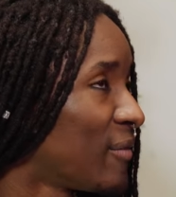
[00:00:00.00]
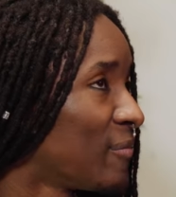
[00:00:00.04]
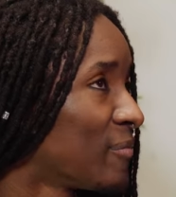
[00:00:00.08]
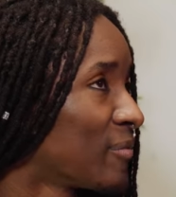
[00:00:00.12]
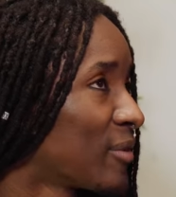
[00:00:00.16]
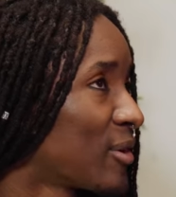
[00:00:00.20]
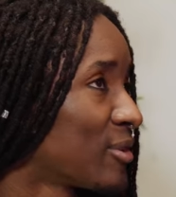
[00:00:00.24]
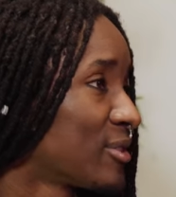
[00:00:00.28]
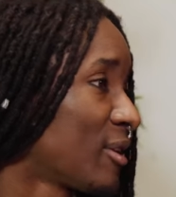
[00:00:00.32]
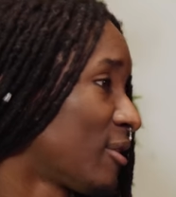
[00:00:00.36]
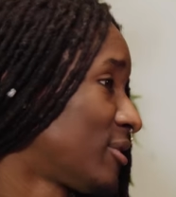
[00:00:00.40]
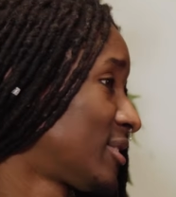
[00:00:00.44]

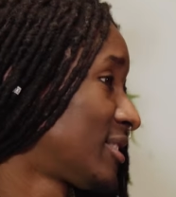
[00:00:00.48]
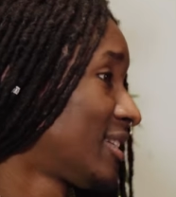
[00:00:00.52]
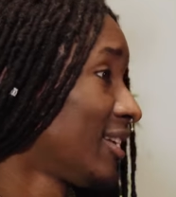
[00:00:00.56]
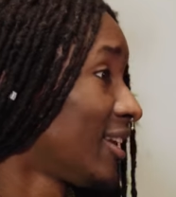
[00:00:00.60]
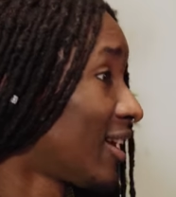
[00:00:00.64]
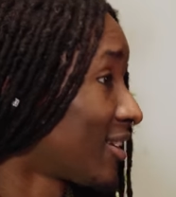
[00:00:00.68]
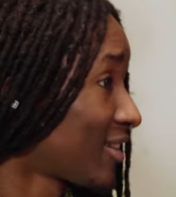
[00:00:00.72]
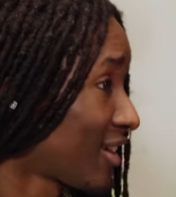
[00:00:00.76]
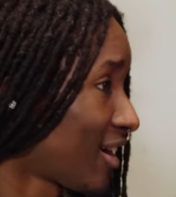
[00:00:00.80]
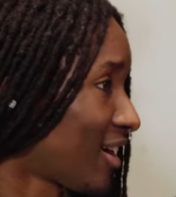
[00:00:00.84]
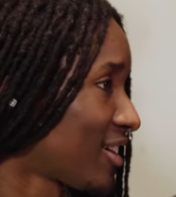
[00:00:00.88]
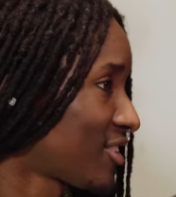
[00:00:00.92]
because I was still
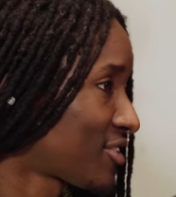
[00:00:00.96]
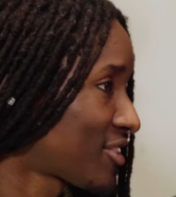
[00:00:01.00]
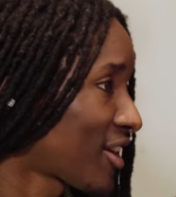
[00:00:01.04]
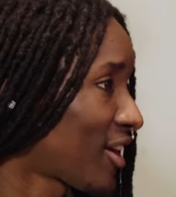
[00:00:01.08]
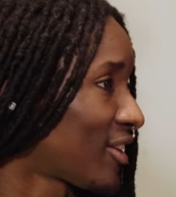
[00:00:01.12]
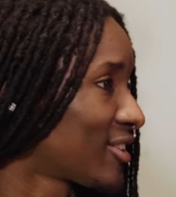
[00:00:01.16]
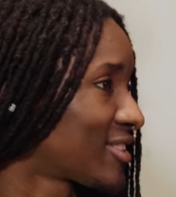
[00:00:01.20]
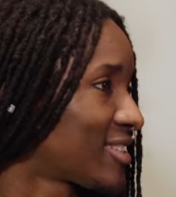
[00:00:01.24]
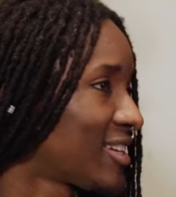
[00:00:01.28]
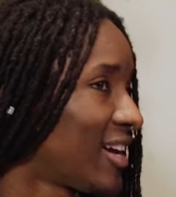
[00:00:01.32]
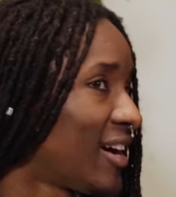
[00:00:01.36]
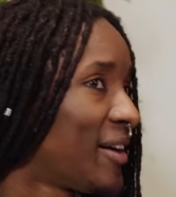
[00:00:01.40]
under her
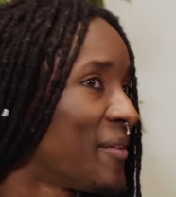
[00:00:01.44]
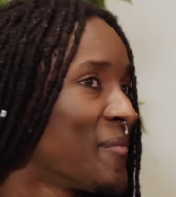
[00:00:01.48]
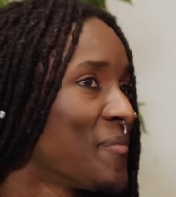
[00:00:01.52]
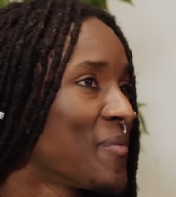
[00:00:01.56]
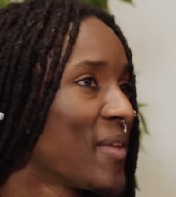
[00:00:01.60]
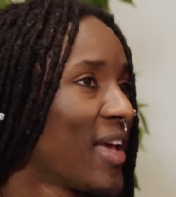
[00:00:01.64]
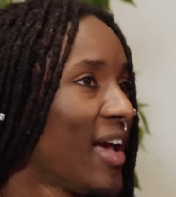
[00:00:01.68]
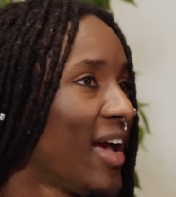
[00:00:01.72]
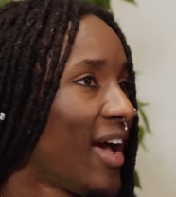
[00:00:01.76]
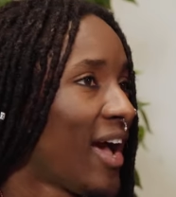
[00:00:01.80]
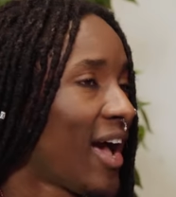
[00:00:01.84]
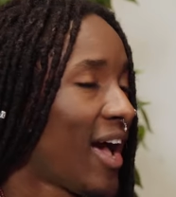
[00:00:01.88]
shelter
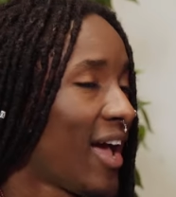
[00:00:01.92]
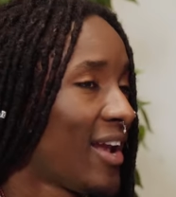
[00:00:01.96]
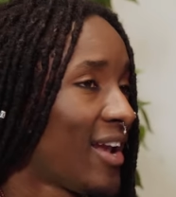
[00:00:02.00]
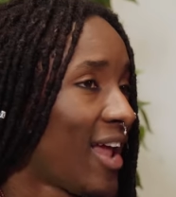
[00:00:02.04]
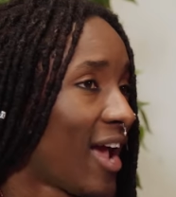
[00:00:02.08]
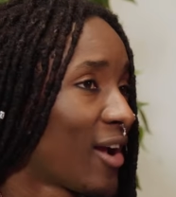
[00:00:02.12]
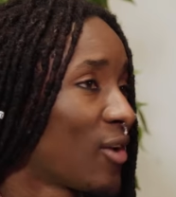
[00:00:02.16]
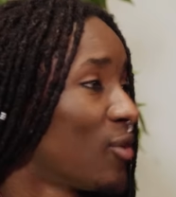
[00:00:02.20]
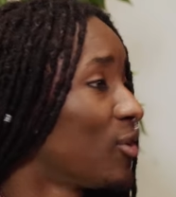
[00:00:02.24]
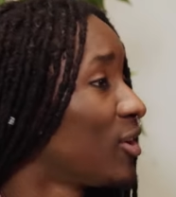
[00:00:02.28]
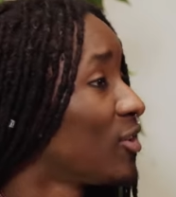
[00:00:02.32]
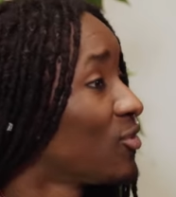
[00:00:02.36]
and
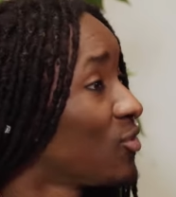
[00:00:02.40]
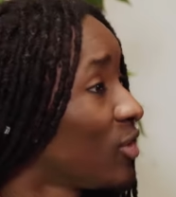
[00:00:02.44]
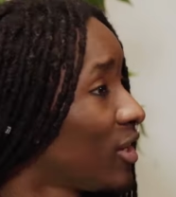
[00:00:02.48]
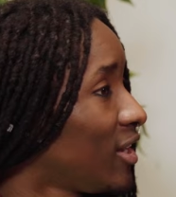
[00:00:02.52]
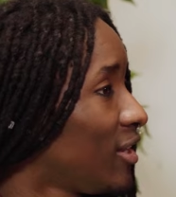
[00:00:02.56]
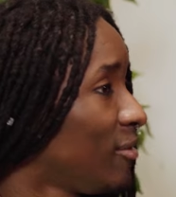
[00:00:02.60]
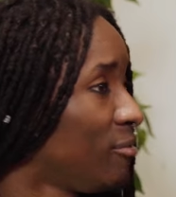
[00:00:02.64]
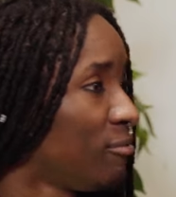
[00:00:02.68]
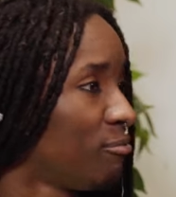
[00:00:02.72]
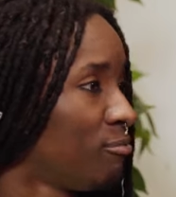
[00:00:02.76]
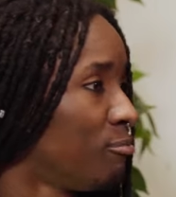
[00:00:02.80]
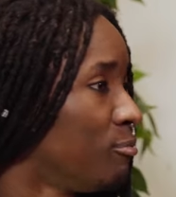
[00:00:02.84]
I couldn't
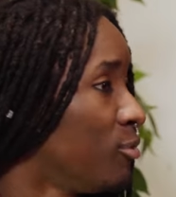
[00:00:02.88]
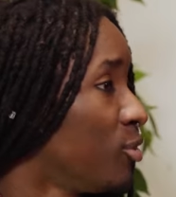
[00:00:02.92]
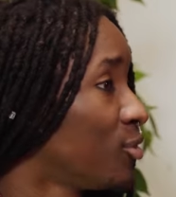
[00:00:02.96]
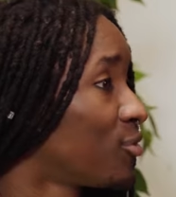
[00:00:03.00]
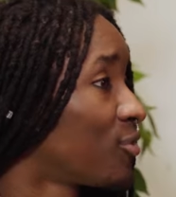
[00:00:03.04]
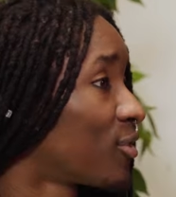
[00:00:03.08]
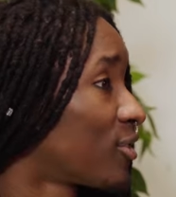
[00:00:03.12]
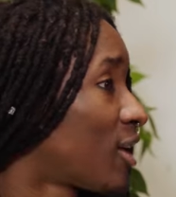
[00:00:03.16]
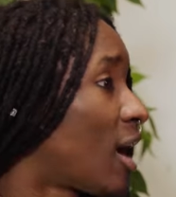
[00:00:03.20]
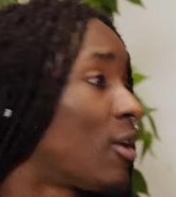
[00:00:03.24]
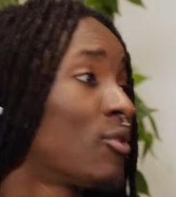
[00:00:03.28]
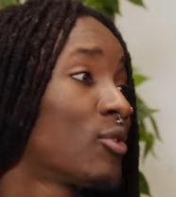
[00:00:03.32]
really
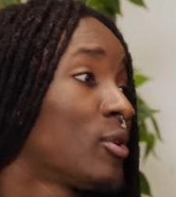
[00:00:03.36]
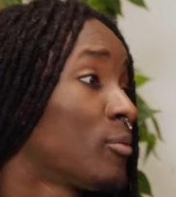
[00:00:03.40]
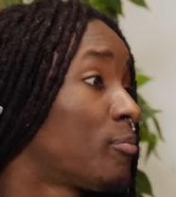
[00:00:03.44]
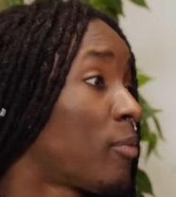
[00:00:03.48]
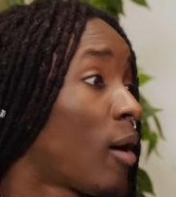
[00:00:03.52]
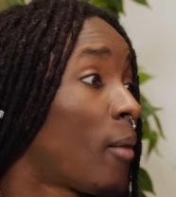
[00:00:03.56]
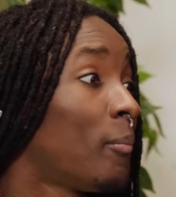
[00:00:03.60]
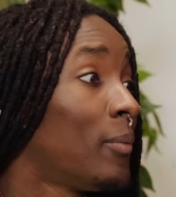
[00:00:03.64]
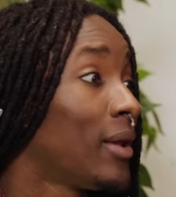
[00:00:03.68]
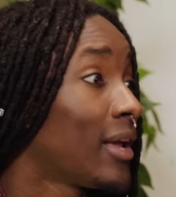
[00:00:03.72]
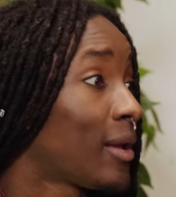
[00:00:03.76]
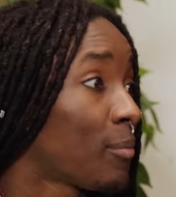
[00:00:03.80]
move around with
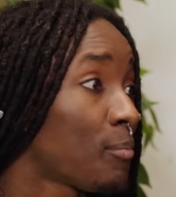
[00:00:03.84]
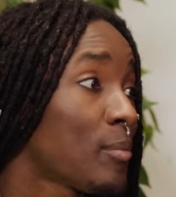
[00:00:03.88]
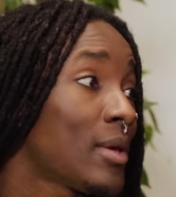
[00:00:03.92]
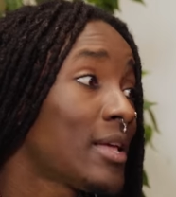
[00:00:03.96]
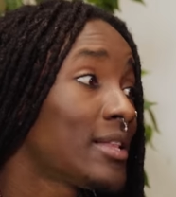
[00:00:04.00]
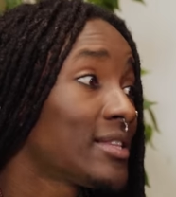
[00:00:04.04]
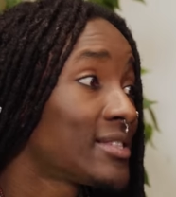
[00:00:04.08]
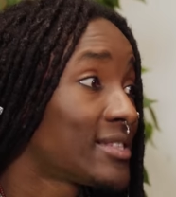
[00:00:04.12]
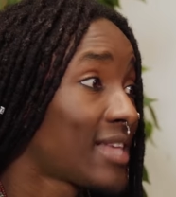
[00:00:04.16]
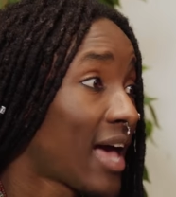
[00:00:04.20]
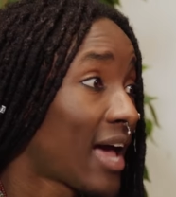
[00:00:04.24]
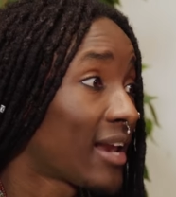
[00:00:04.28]
public
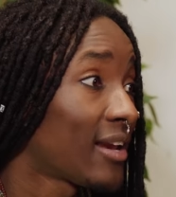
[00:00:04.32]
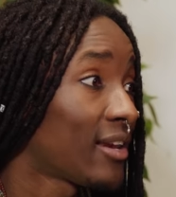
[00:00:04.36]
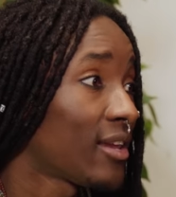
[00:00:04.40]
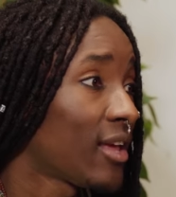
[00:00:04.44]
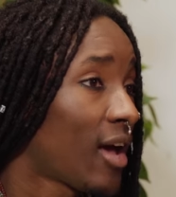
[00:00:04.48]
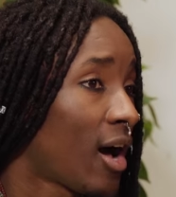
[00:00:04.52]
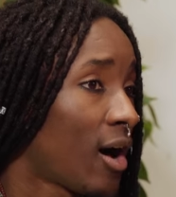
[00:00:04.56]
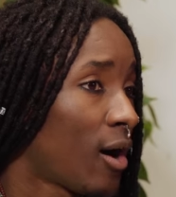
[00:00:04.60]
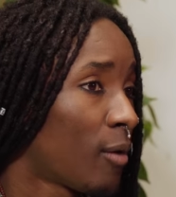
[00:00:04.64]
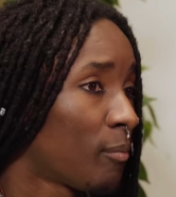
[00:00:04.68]
means that,